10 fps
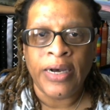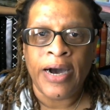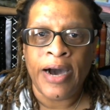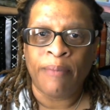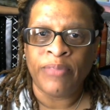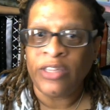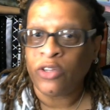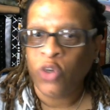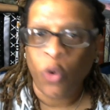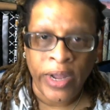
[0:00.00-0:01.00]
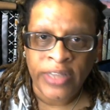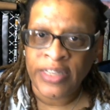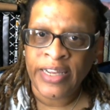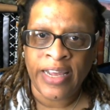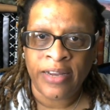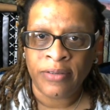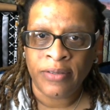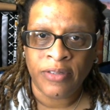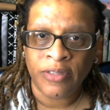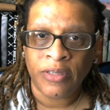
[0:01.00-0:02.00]
Then the toys, again,
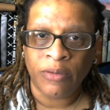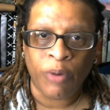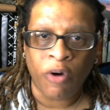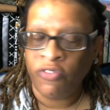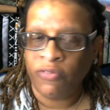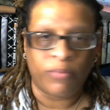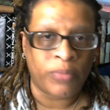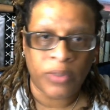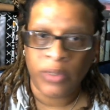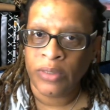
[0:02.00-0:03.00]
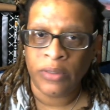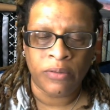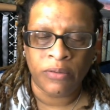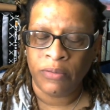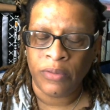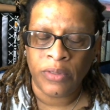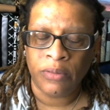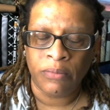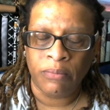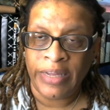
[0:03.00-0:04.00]
both
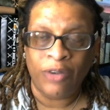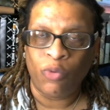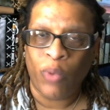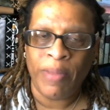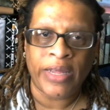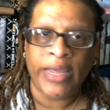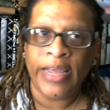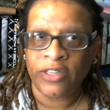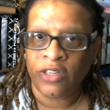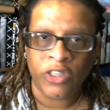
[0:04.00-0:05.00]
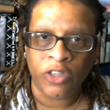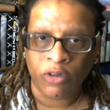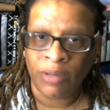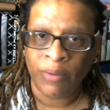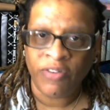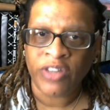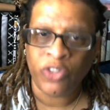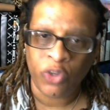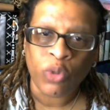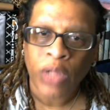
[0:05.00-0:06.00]
men, women, and kids, because some of us
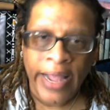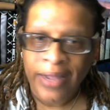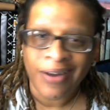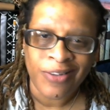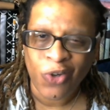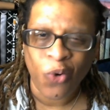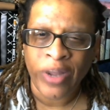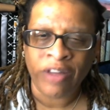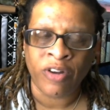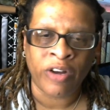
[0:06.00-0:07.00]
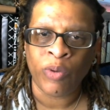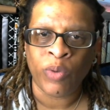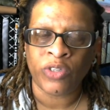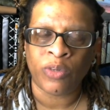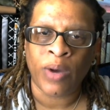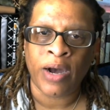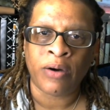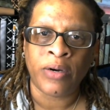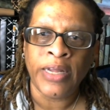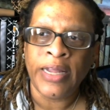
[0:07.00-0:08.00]
do like a toy every once in a
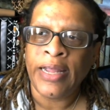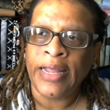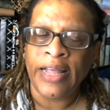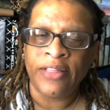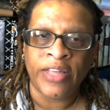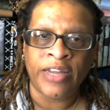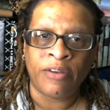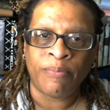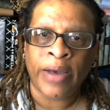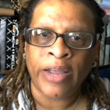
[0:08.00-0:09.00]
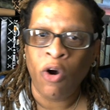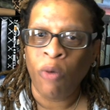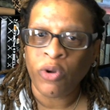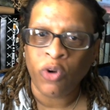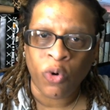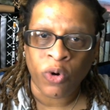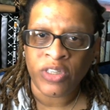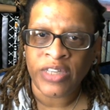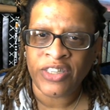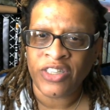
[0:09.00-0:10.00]
while. And then my home decor
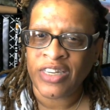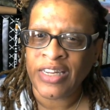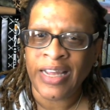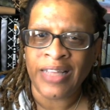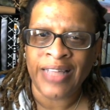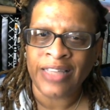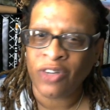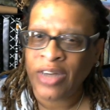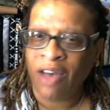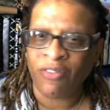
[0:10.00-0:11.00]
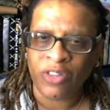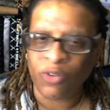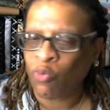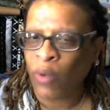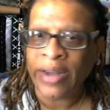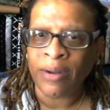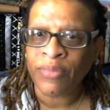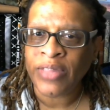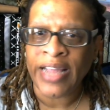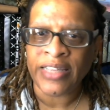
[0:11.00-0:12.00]
section, again, that's going to have the random
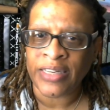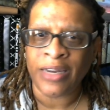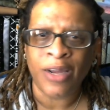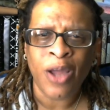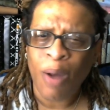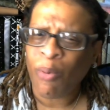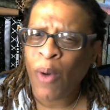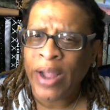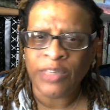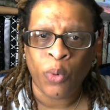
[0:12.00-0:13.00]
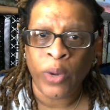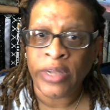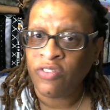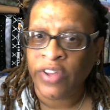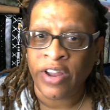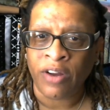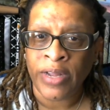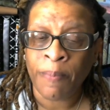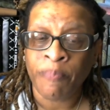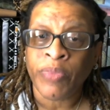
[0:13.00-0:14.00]
things in it. Price points
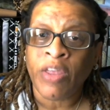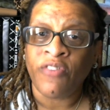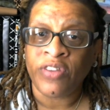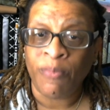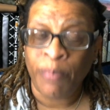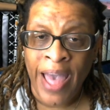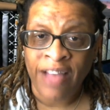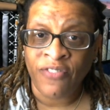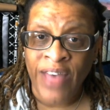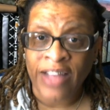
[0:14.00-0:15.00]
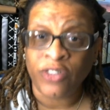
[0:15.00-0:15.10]
vary for the fact.